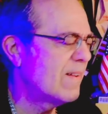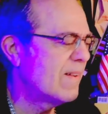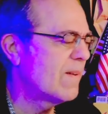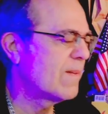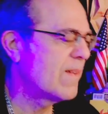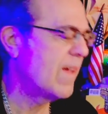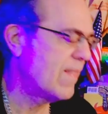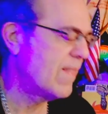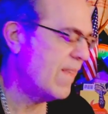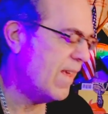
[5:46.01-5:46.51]

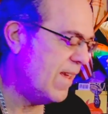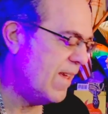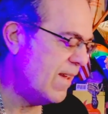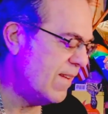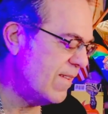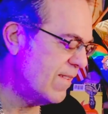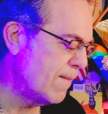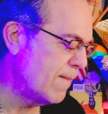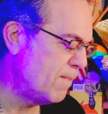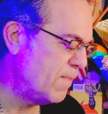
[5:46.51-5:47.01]
Okay, they
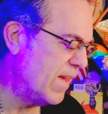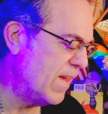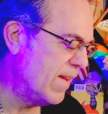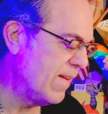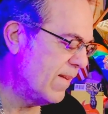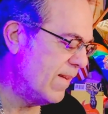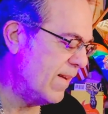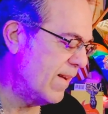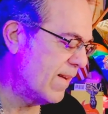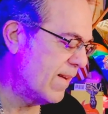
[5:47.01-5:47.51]
hit
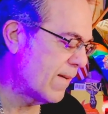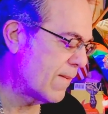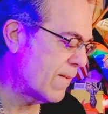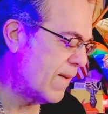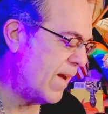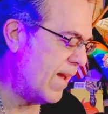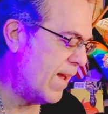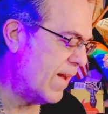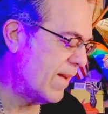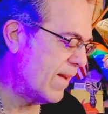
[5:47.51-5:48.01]
something in
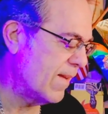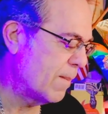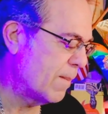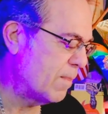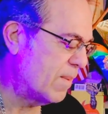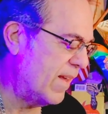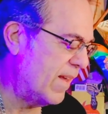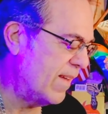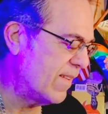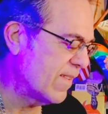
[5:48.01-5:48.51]
Iran, a
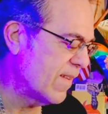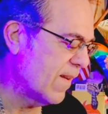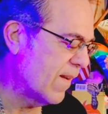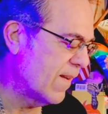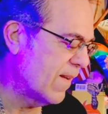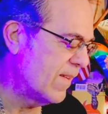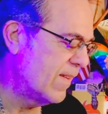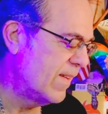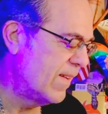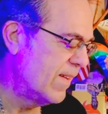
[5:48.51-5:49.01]
place
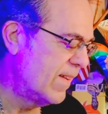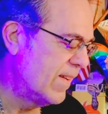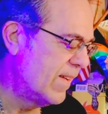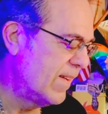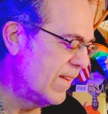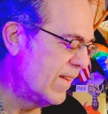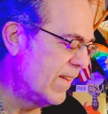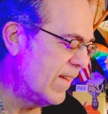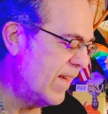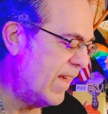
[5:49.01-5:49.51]
called
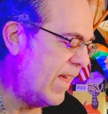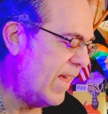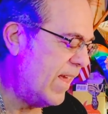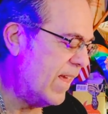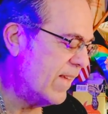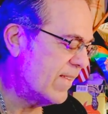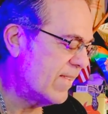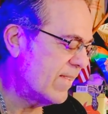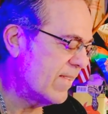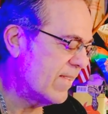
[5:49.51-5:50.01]

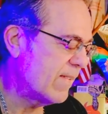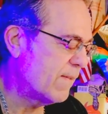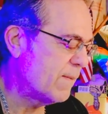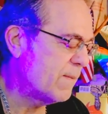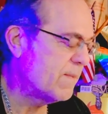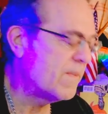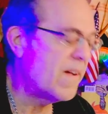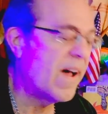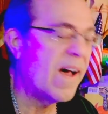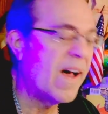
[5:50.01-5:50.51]

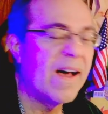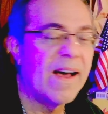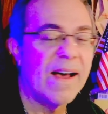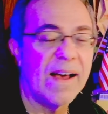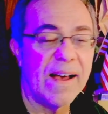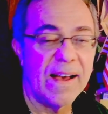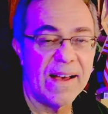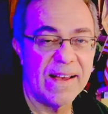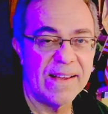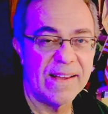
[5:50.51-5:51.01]

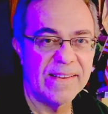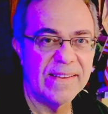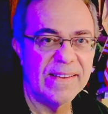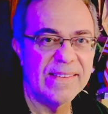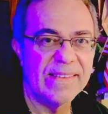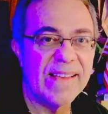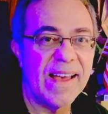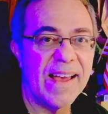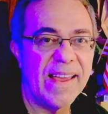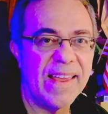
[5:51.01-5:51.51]
Esfahan.
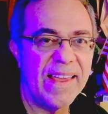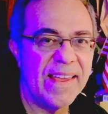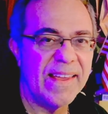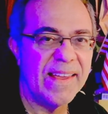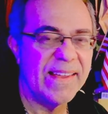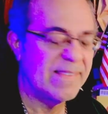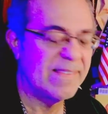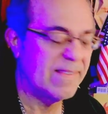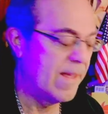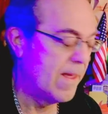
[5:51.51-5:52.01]
It's
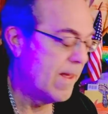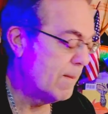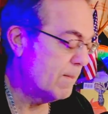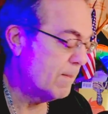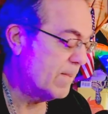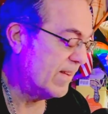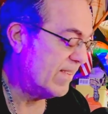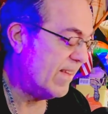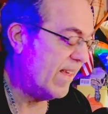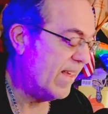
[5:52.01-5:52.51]
I-S,
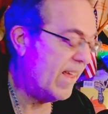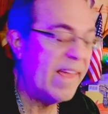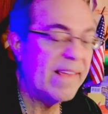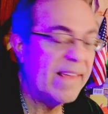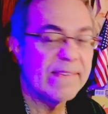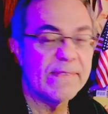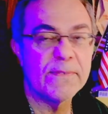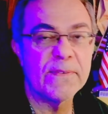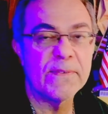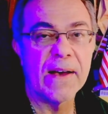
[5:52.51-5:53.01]
but it's
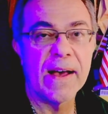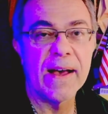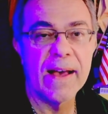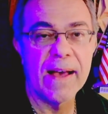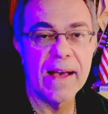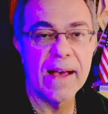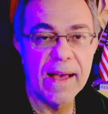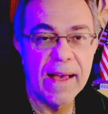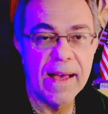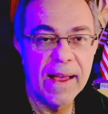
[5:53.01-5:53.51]

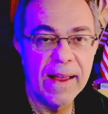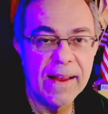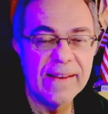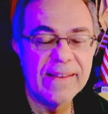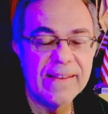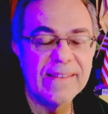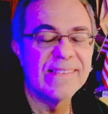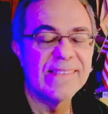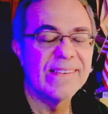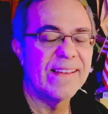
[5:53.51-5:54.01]
Esfahan,
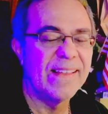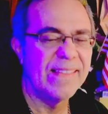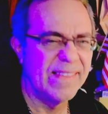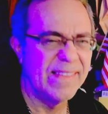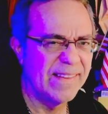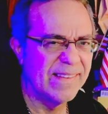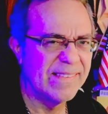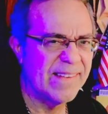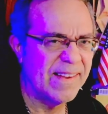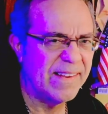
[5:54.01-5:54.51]
I
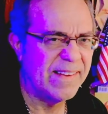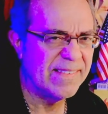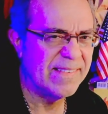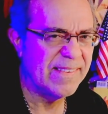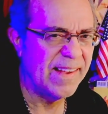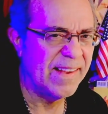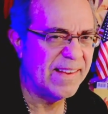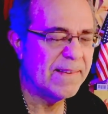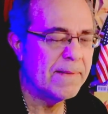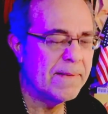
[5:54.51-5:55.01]
think is how you
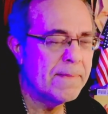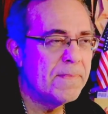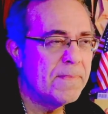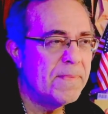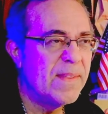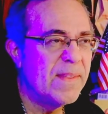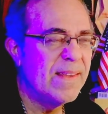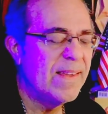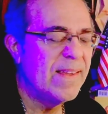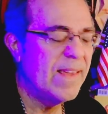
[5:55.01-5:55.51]
say it.
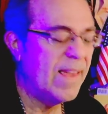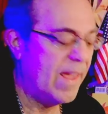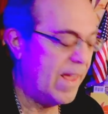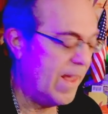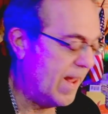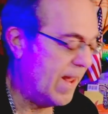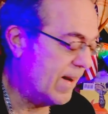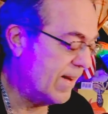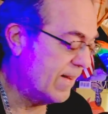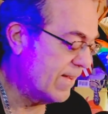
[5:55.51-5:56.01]

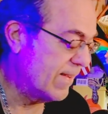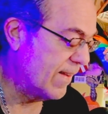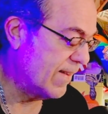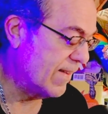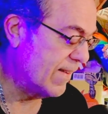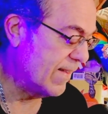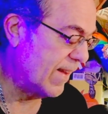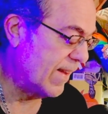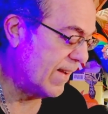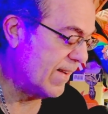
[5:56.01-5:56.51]
And it's
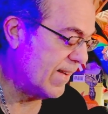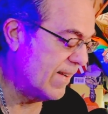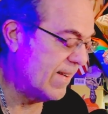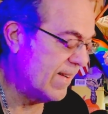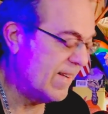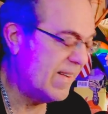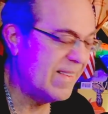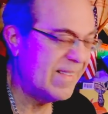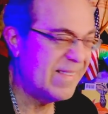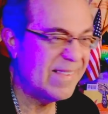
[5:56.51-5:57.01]
a, like,
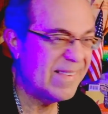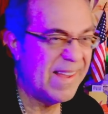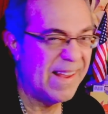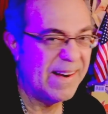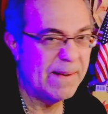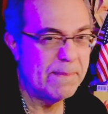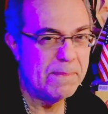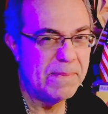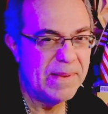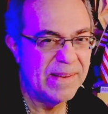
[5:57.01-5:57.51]
it's
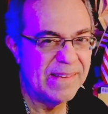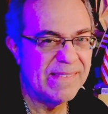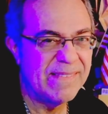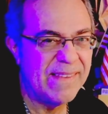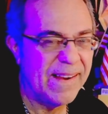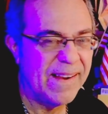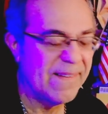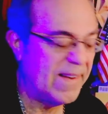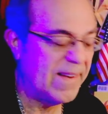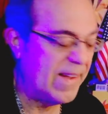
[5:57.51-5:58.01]
kind of
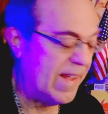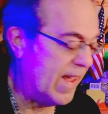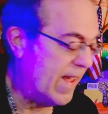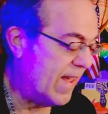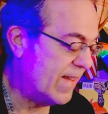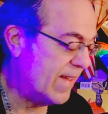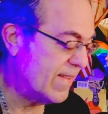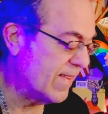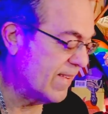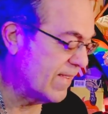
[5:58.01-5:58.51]

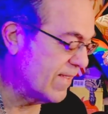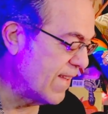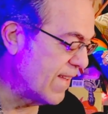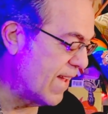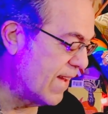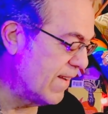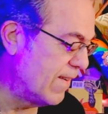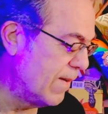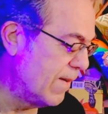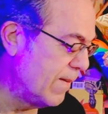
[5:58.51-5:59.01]
military-esque. It's
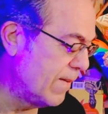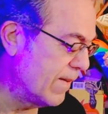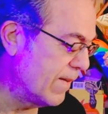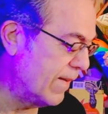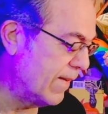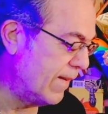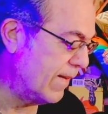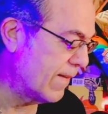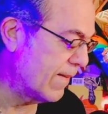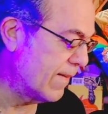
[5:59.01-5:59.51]
not
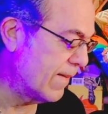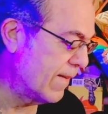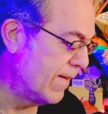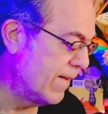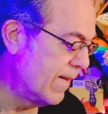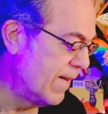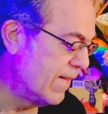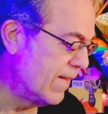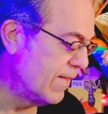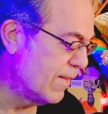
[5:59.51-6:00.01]
nuclear.
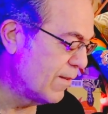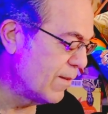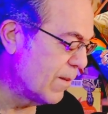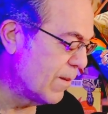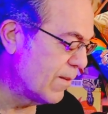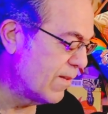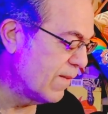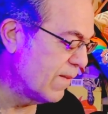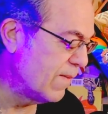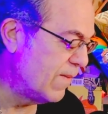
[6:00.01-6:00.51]
There's
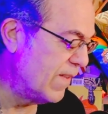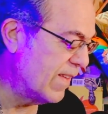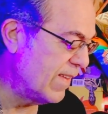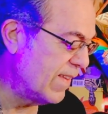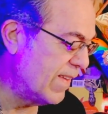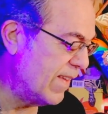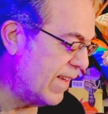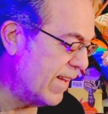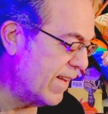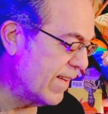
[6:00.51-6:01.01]
no
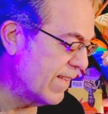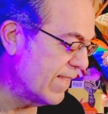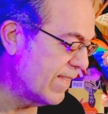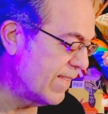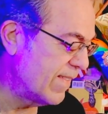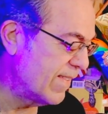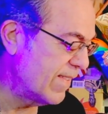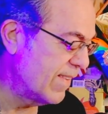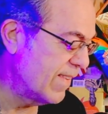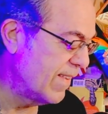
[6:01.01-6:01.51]

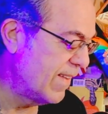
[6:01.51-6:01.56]
civilians.